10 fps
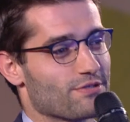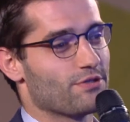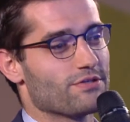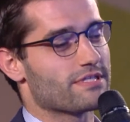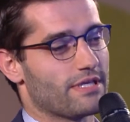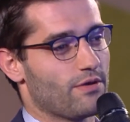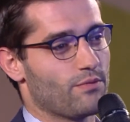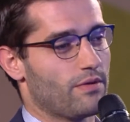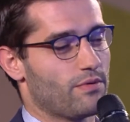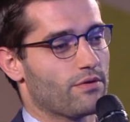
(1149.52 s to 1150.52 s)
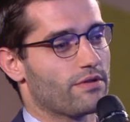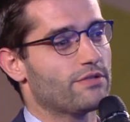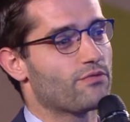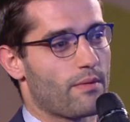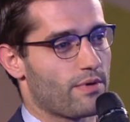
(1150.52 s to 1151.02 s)
you see, we don't
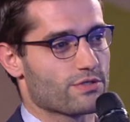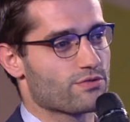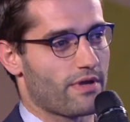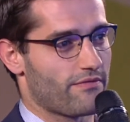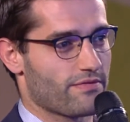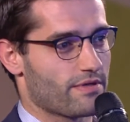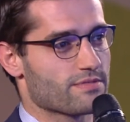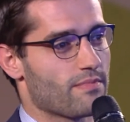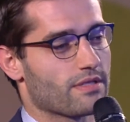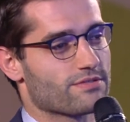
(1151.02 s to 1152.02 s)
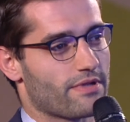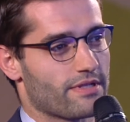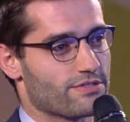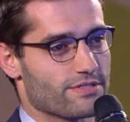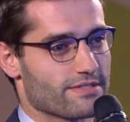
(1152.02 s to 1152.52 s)
need robots to have smart
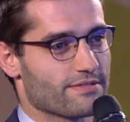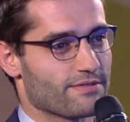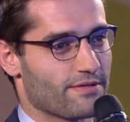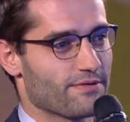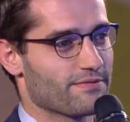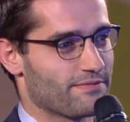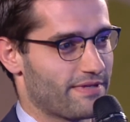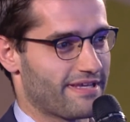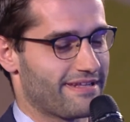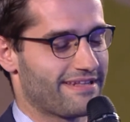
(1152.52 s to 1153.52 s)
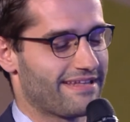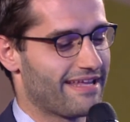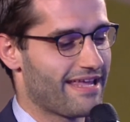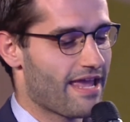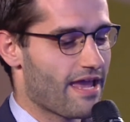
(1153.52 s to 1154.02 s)
strategies. You know? We
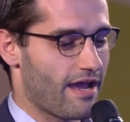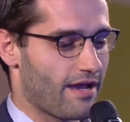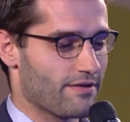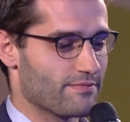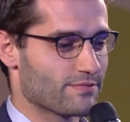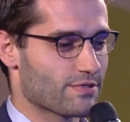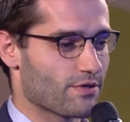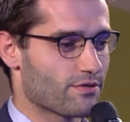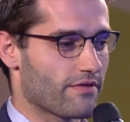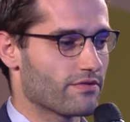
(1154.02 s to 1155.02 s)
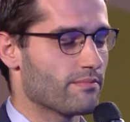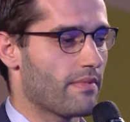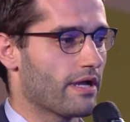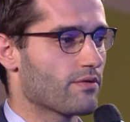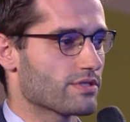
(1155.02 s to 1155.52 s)
can. So good
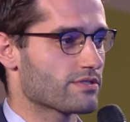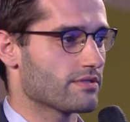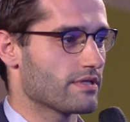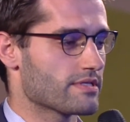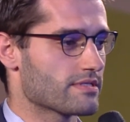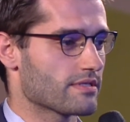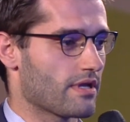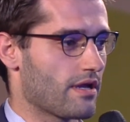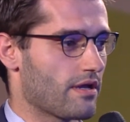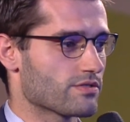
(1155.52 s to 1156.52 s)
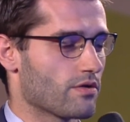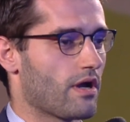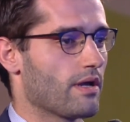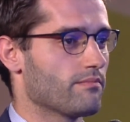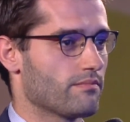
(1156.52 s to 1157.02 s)
afternoon. My question is,
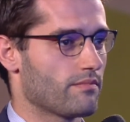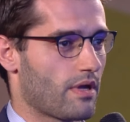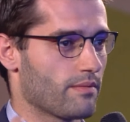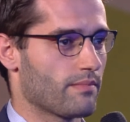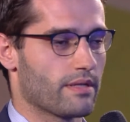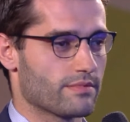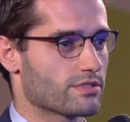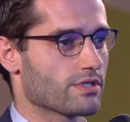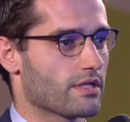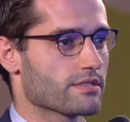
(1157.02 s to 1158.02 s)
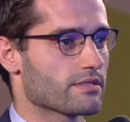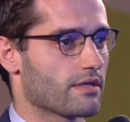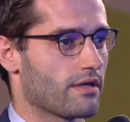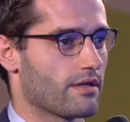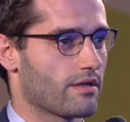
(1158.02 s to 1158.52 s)
my name is
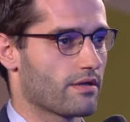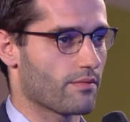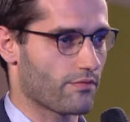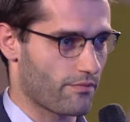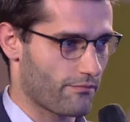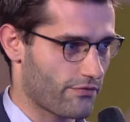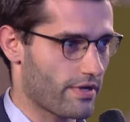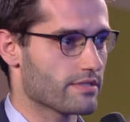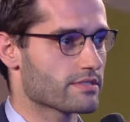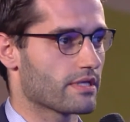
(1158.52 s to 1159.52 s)
Charles. I come from France,